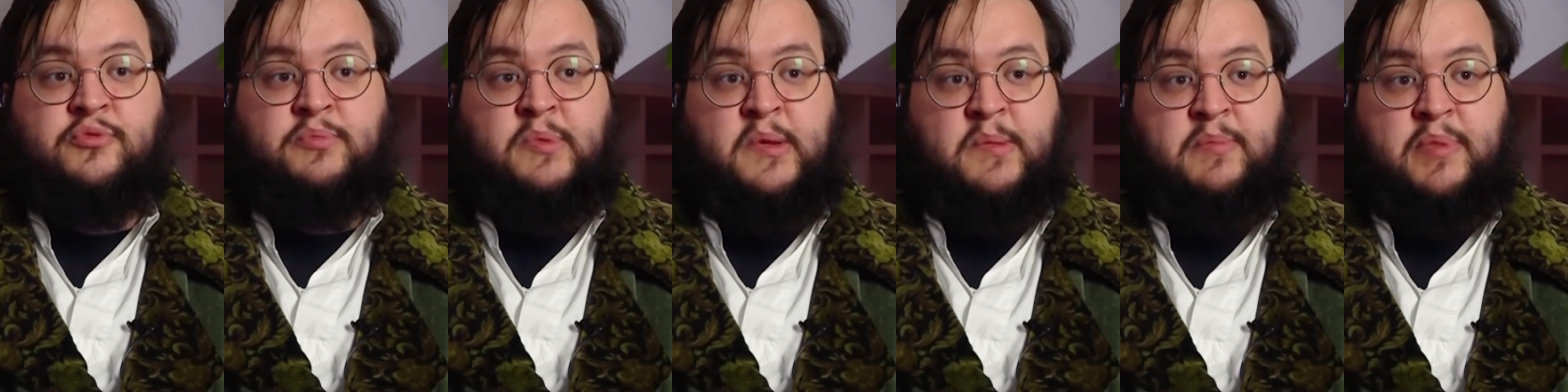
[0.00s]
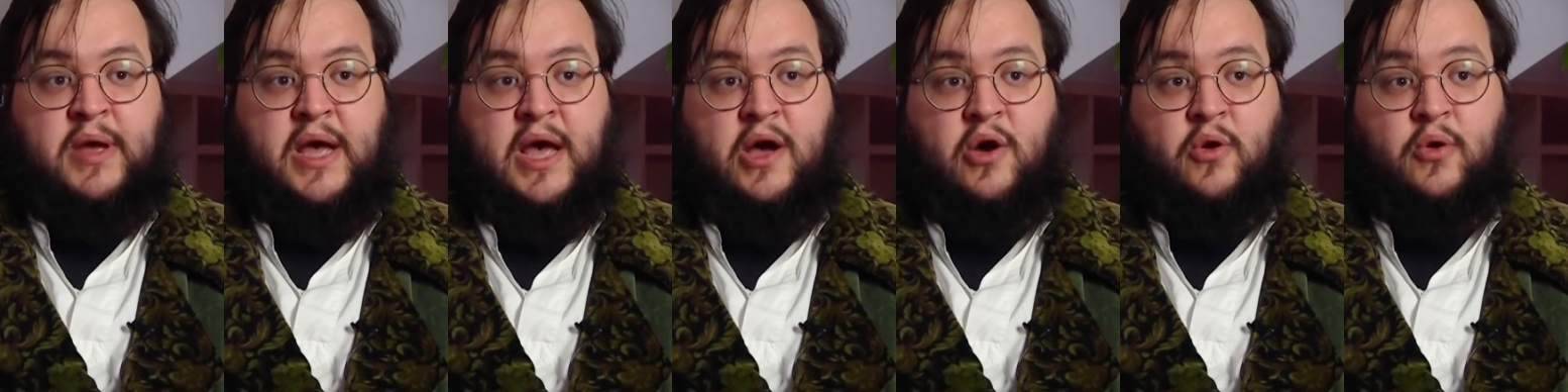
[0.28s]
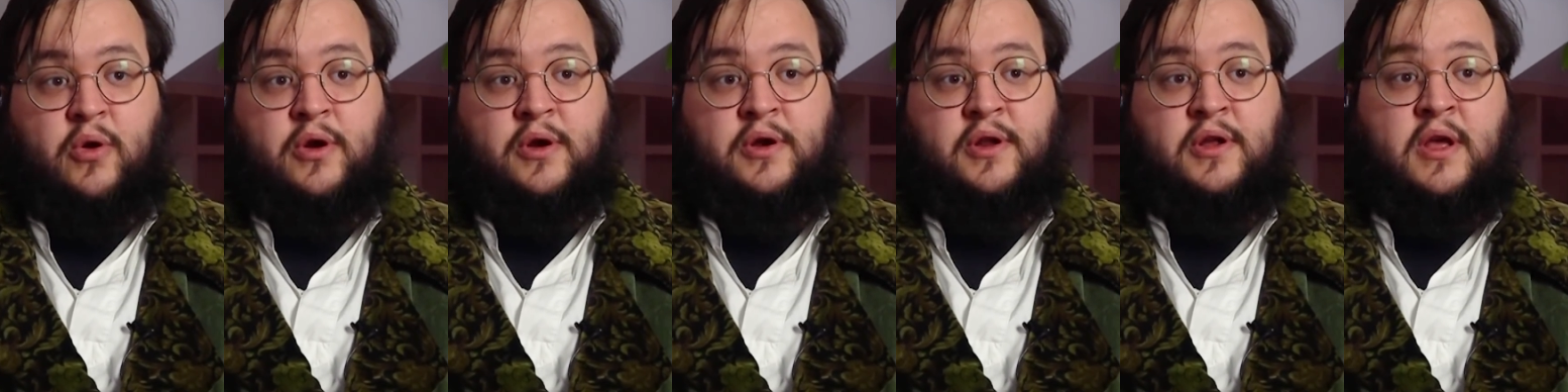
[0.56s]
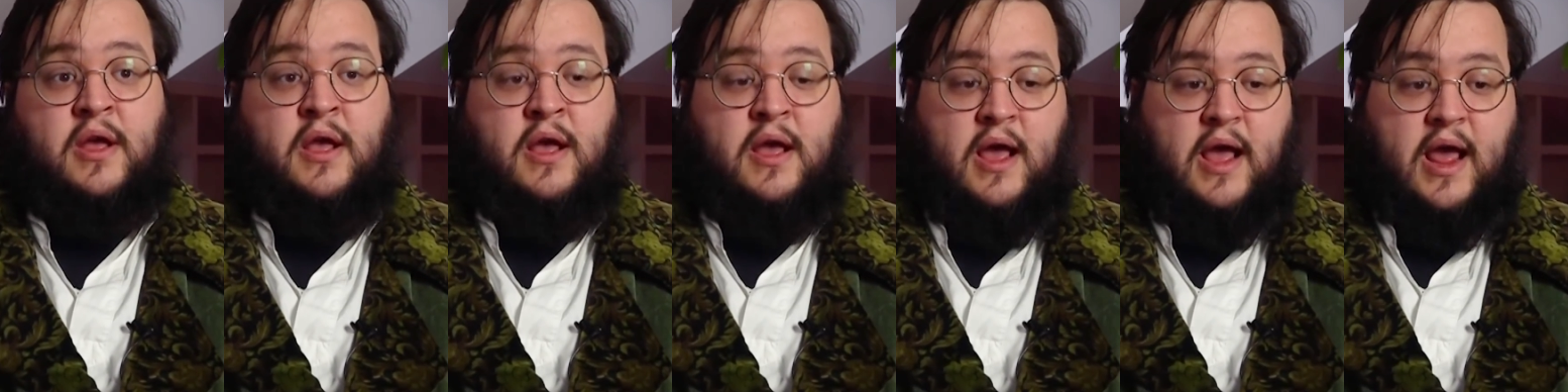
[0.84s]
be powered
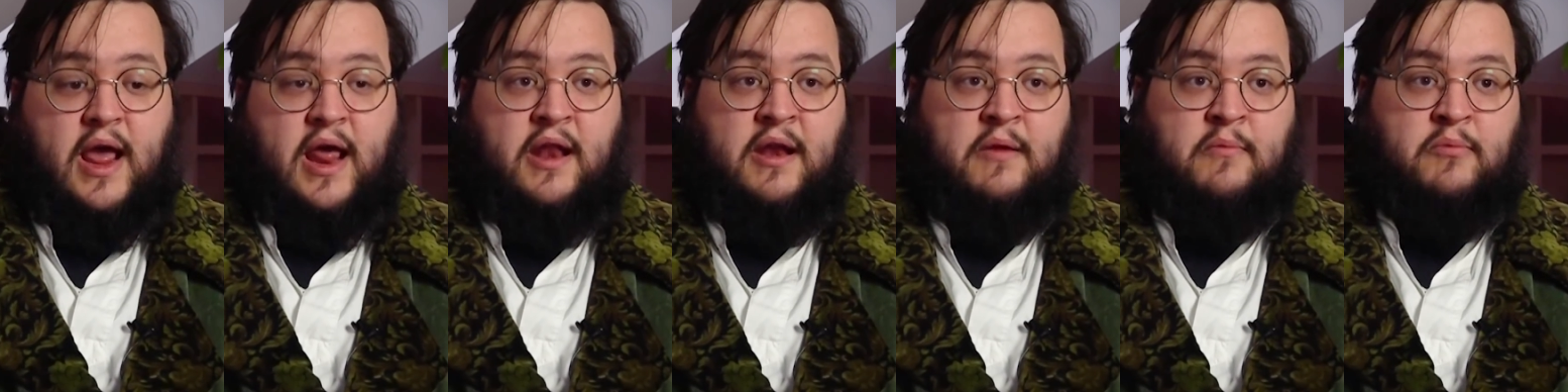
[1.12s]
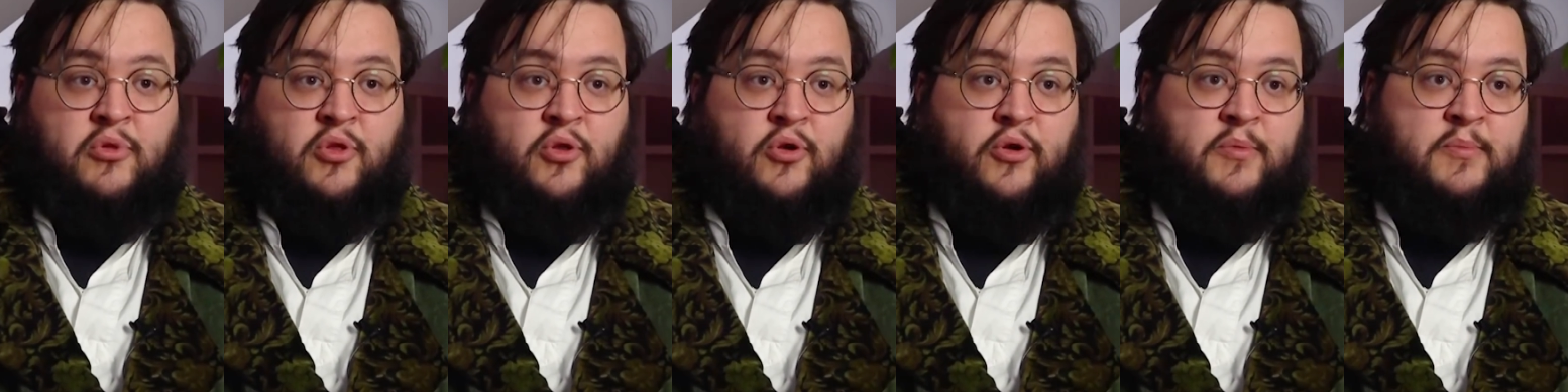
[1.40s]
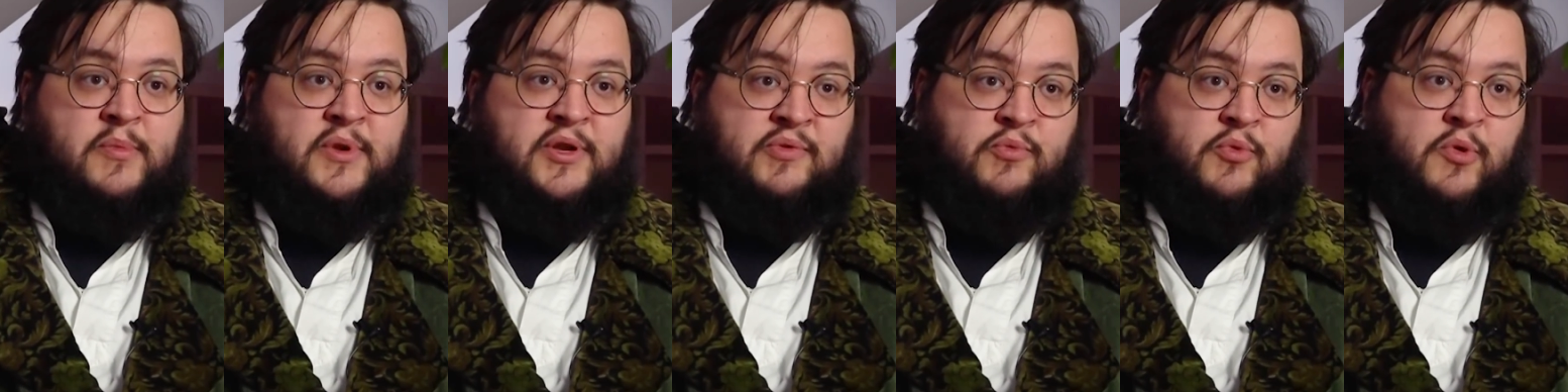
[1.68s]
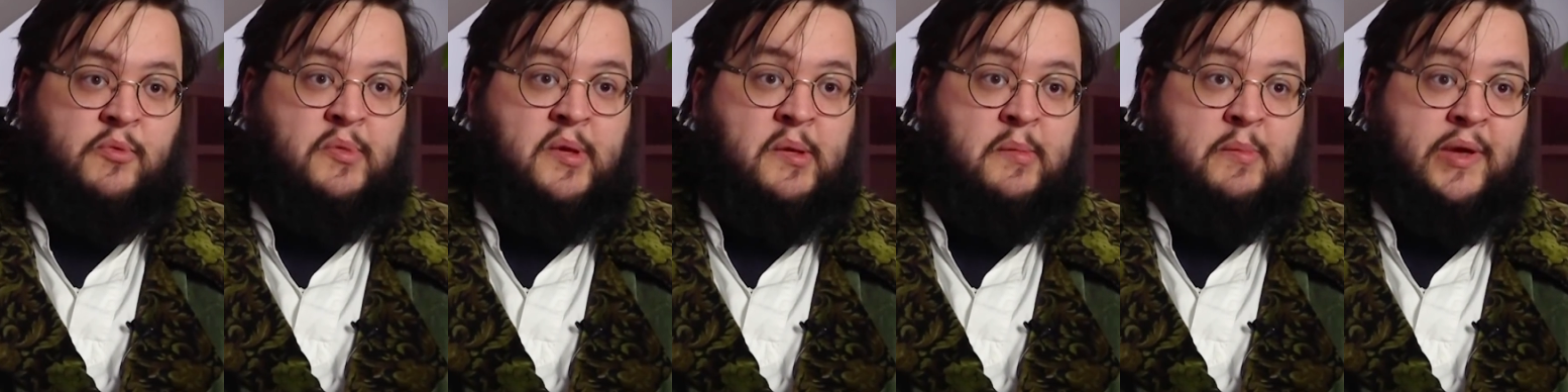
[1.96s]
and employment
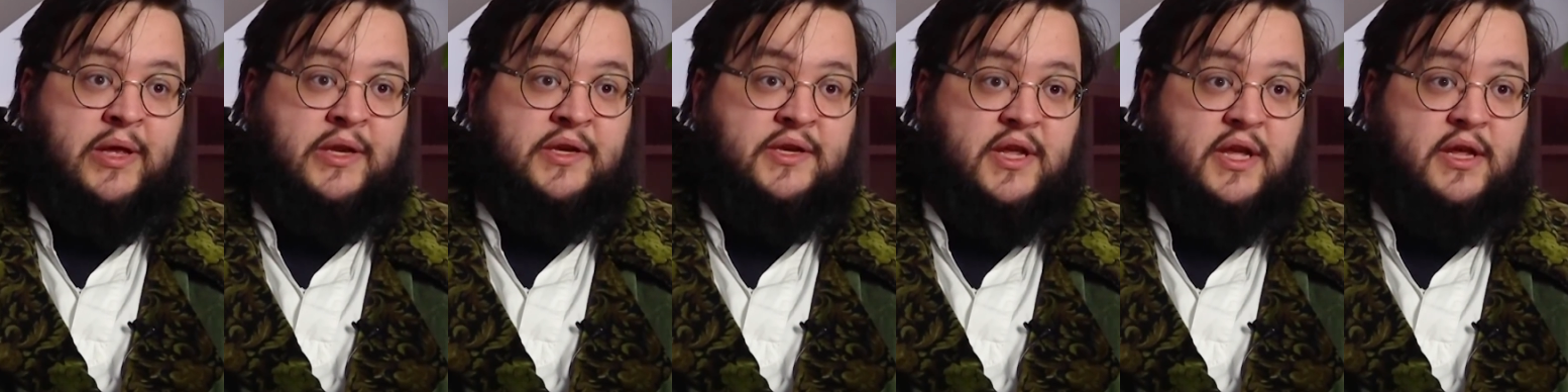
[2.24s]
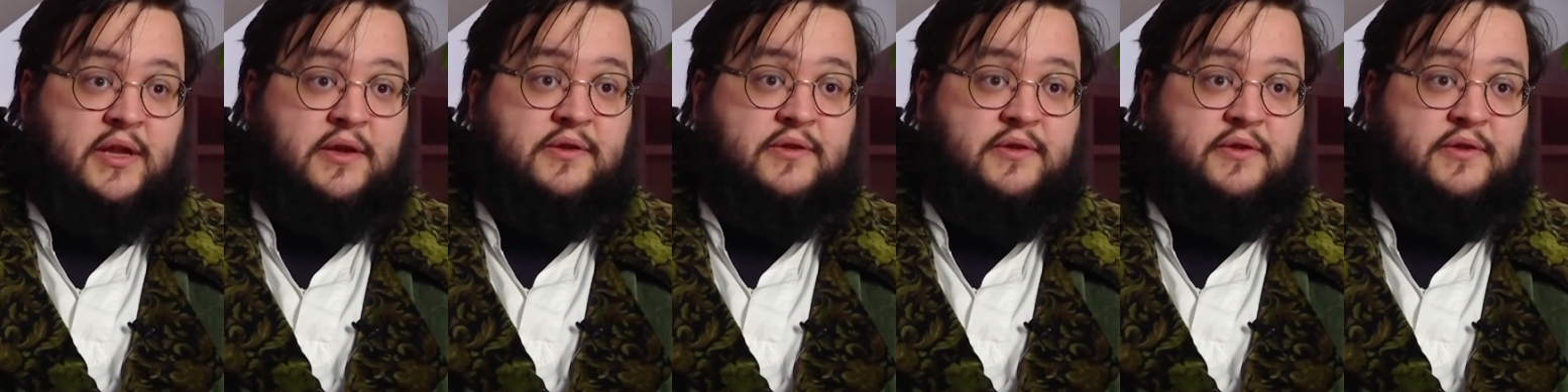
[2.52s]
will be maintained.